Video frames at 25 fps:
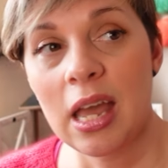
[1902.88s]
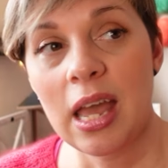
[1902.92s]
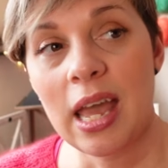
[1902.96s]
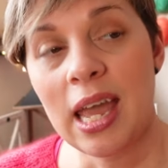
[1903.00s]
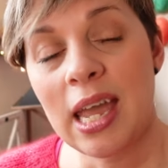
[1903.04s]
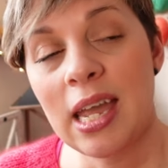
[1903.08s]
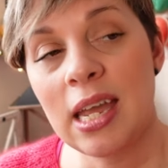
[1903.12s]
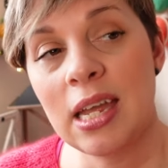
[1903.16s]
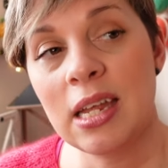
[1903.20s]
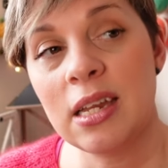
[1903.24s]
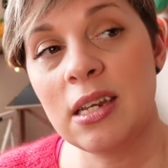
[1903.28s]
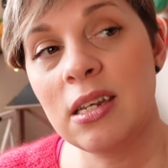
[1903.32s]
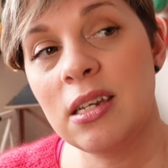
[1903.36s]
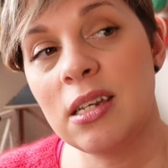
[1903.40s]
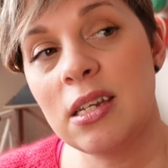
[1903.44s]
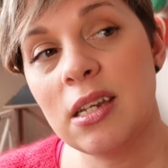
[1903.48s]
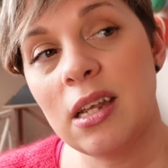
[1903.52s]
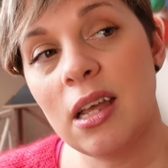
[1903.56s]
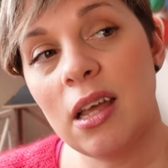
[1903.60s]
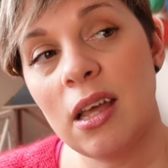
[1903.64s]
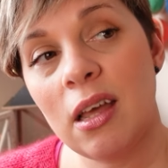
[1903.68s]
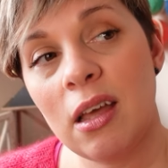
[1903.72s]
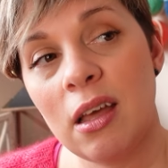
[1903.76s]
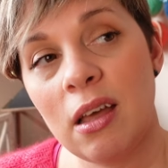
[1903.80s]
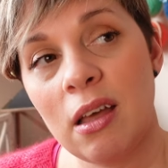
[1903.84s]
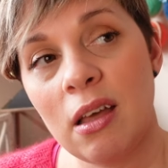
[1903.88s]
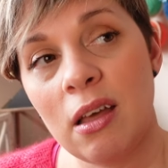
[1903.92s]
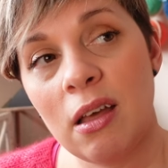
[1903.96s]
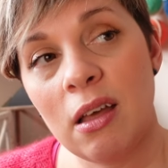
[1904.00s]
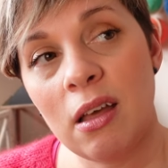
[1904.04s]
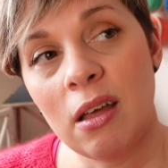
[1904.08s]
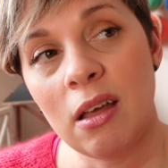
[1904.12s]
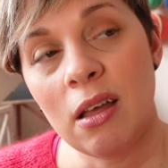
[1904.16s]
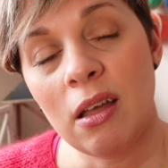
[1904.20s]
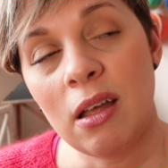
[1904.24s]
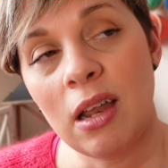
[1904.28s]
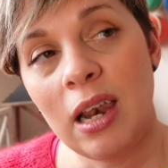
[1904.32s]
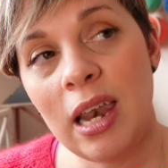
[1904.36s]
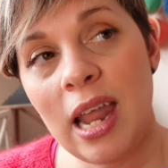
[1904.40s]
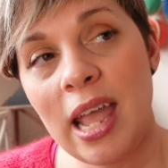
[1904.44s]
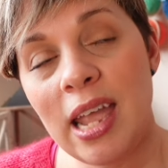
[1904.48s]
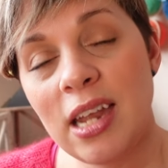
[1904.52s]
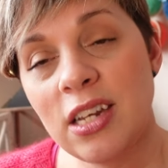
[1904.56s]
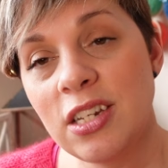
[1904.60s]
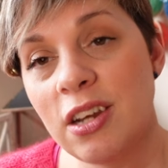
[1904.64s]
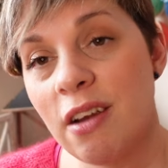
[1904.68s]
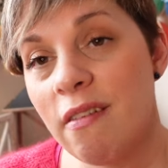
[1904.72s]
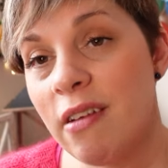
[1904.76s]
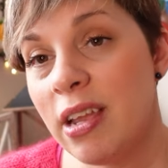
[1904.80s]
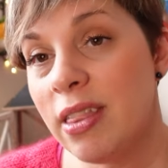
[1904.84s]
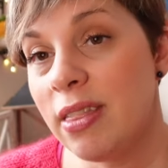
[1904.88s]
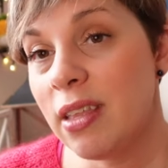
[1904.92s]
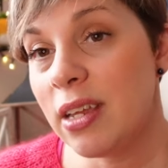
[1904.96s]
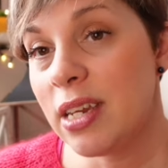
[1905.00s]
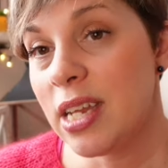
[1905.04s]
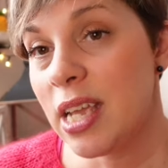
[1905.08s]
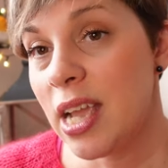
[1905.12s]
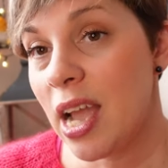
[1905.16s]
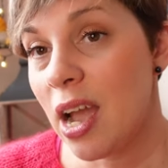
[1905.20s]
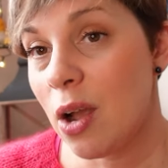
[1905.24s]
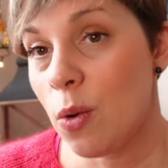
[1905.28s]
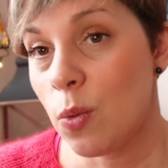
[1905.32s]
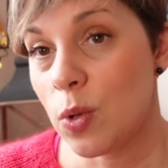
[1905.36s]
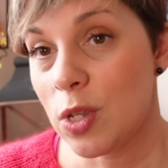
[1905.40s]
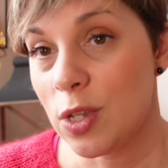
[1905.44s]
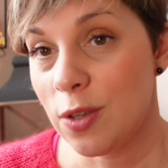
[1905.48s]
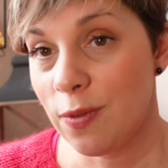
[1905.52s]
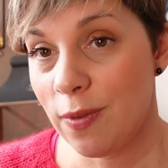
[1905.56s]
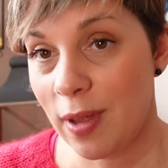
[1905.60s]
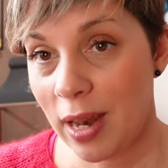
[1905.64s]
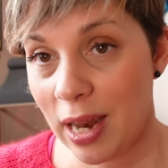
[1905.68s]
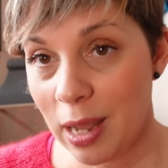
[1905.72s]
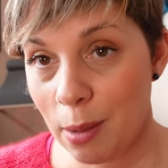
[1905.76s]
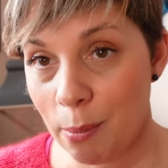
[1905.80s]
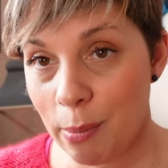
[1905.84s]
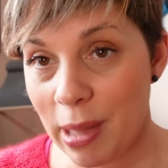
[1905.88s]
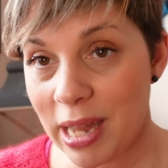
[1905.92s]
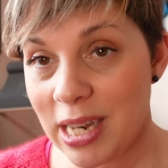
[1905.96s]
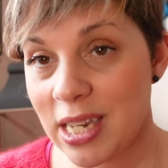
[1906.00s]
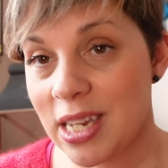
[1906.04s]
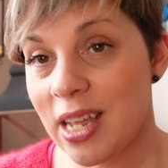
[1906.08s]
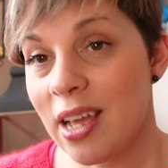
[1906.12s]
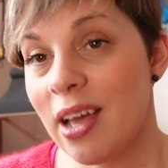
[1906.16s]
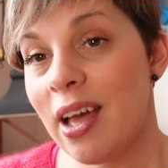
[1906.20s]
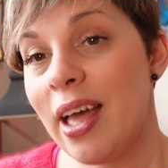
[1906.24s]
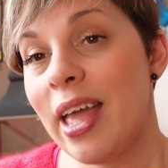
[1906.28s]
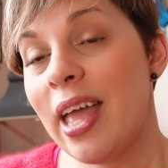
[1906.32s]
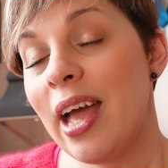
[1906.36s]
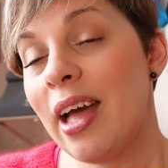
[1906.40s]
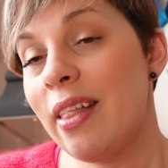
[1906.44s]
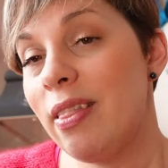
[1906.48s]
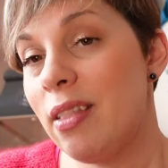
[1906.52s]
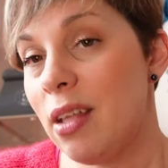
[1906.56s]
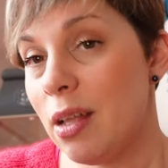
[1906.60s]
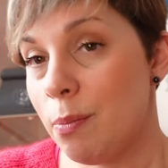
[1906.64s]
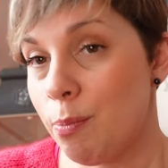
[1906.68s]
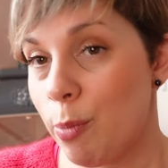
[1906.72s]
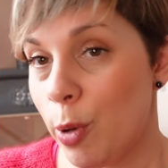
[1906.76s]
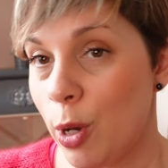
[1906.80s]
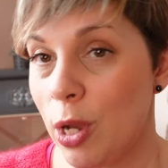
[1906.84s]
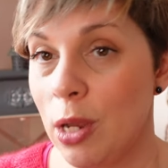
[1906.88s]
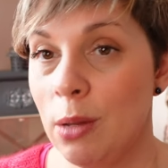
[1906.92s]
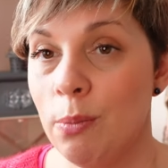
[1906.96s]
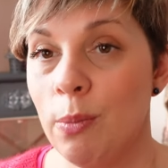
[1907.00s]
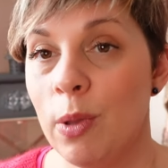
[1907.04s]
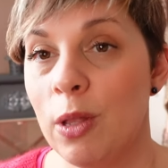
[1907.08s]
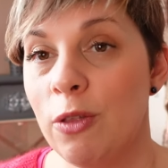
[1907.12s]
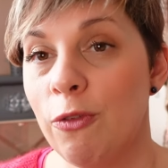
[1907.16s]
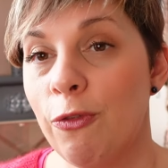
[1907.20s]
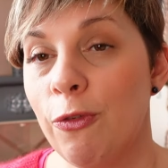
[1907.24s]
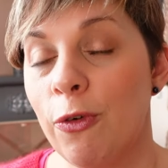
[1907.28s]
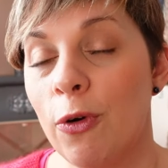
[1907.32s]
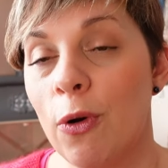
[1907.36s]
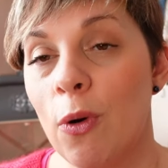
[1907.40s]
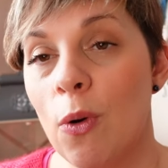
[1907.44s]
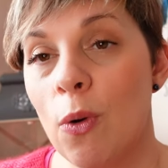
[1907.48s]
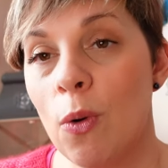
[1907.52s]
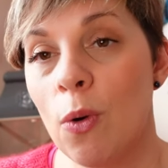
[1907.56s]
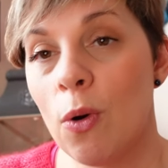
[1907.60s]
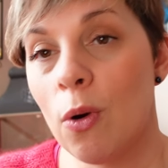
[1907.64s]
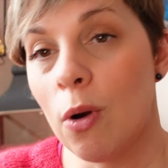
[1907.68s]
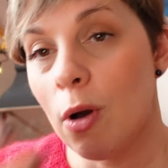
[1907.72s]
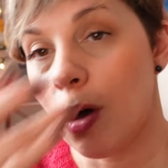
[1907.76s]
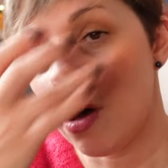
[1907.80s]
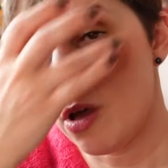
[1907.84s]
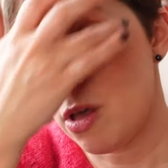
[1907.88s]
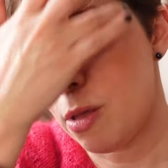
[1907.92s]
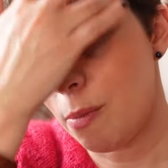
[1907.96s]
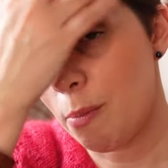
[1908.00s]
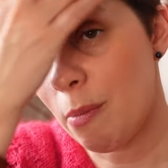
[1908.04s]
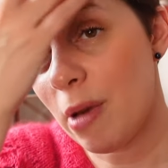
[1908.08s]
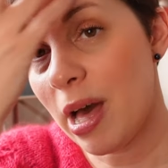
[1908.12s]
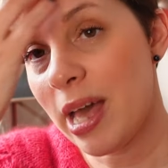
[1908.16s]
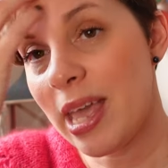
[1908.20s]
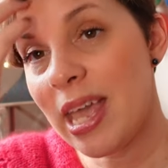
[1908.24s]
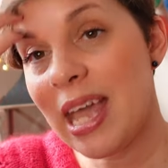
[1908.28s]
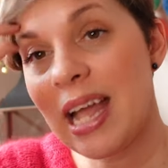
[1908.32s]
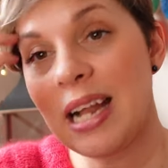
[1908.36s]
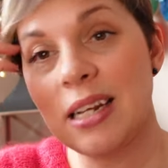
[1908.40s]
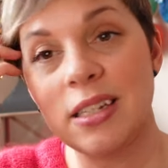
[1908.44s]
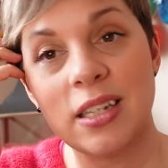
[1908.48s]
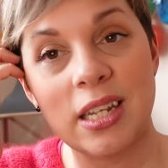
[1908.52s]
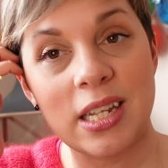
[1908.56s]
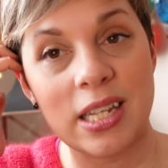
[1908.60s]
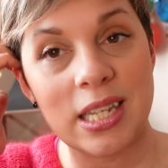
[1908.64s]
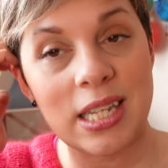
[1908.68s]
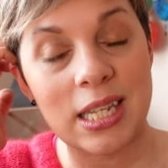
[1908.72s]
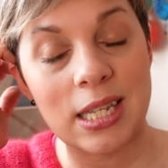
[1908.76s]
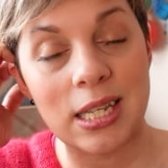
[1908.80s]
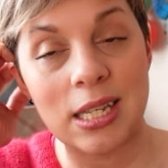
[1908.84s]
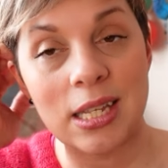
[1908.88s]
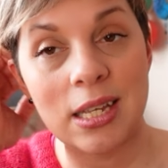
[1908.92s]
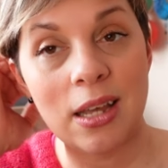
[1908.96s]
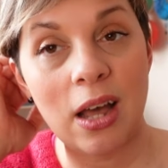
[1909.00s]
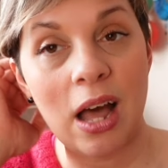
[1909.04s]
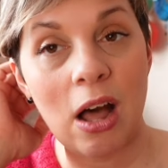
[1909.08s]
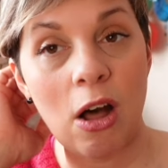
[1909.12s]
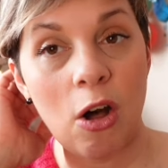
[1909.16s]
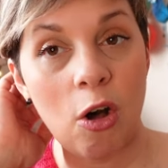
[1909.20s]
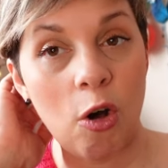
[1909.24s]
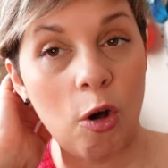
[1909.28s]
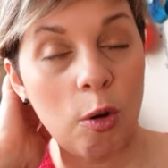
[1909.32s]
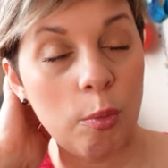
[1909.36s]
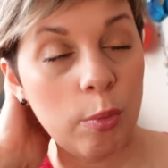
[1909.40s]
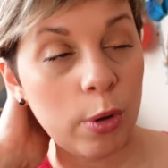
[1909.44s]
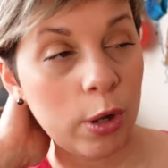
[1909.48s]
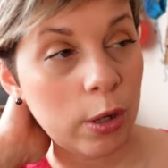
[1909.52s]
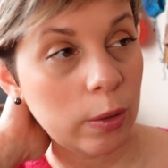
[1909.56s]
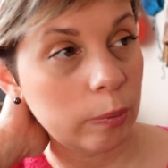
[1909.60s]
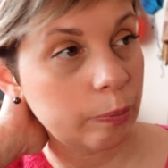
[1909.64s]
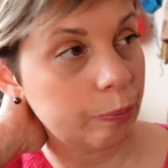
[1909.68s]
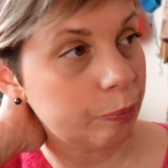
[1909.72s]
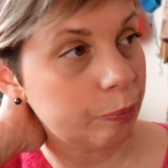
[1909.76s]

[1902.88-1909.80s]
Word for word: And later in the day I was feeling better. I had the appointment for my eldest, Amber,